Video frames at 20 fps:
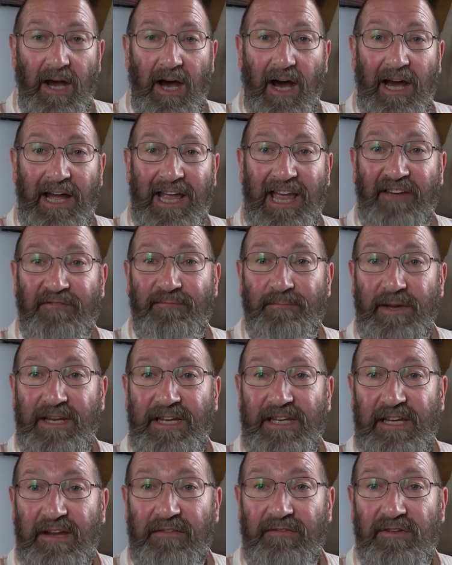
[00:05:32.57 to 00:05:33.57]
I have
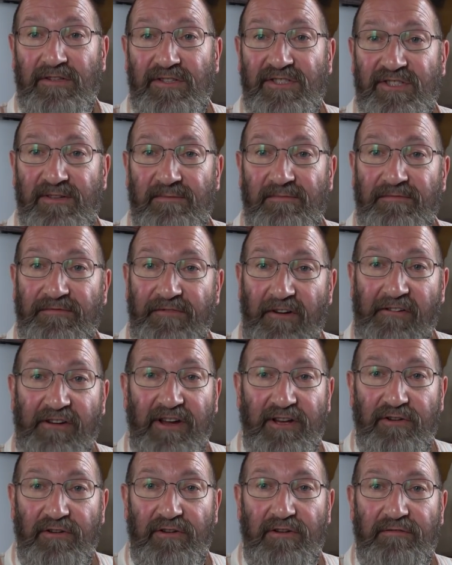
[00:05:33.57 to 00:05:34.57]
been given some
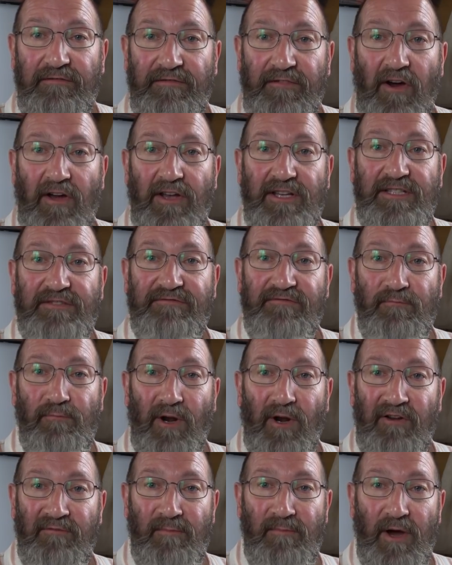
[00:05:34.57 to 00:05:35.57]
very good advice from
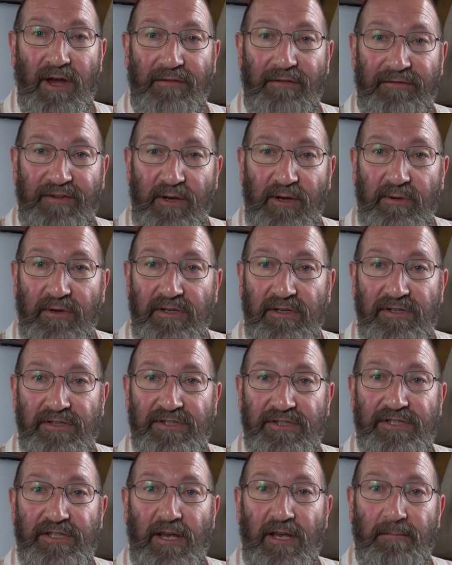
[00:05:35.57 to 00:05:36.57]
one of my viewers